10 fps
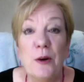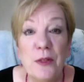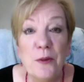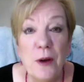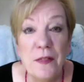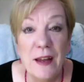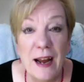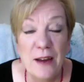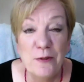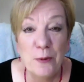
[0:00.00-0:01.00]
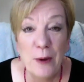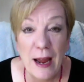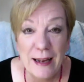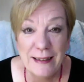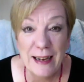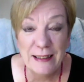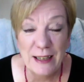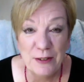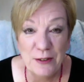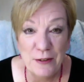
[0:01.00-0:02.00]
with the one that I've read and
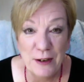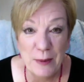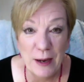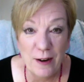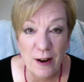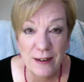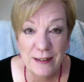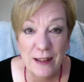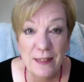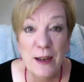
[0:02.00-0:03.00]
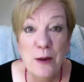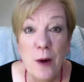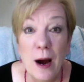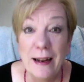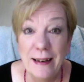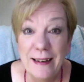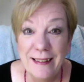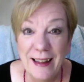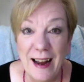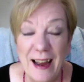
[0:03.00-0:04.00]
given feedback on. The one
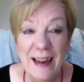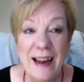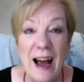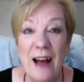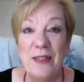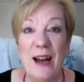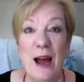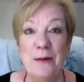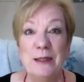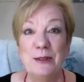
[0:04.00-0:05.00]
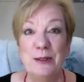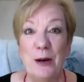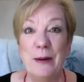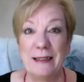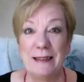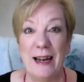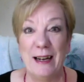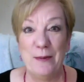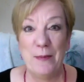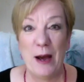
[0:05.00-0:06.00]
that I got that I was so
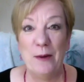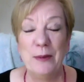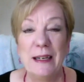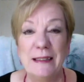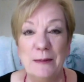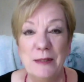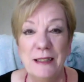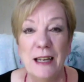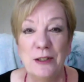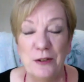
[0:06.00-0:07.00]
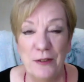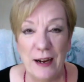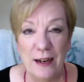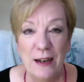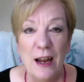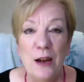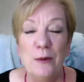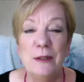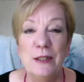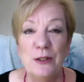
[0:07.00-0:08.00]
excited about, because I'm such a fan,
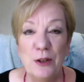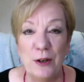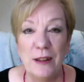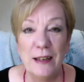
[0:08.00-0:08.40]
was The Turn of the